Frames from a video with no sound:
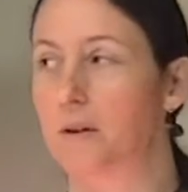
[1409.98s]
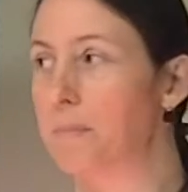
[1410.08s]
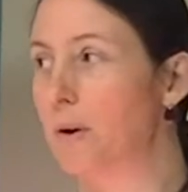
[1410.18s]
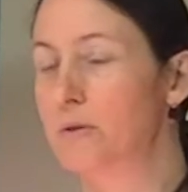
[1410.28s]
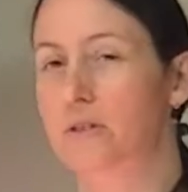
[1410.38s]

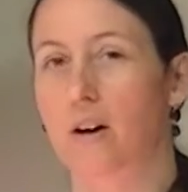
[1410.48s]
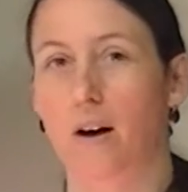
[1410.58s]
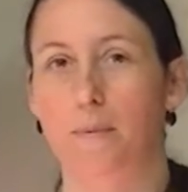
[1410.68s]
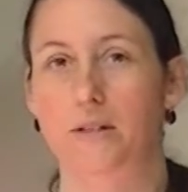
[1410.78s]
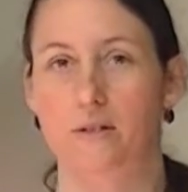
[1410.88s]
most
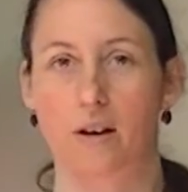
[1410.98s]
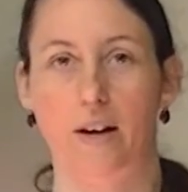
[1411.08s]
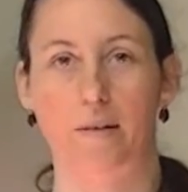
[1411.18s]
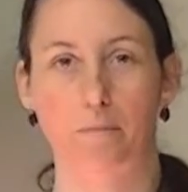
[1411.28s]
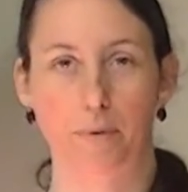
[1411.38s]
common
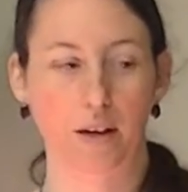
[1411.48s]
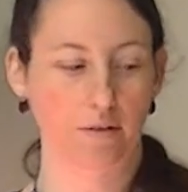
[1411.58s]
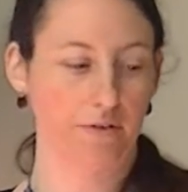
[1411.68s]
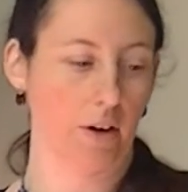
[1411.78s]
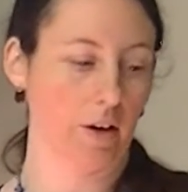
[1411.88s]
sign, brain
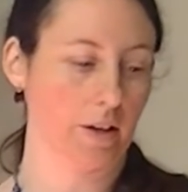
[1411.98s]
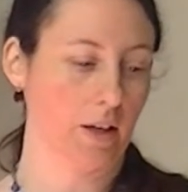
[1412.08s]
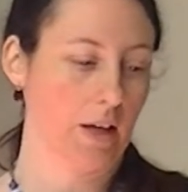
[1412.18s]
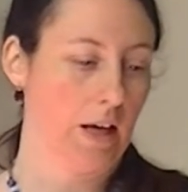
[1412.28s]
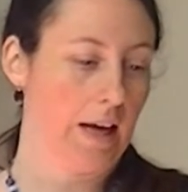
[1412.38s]
fog.
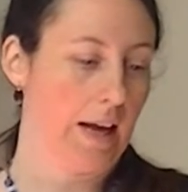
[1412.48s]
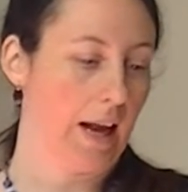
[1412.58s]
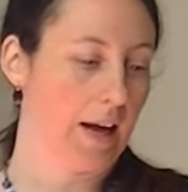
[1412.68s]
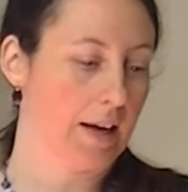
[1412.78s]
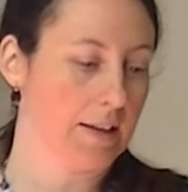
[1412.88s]

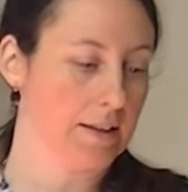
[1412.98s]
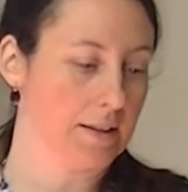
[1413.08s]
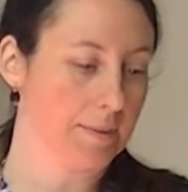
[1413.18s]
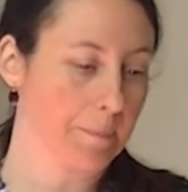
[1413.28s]
And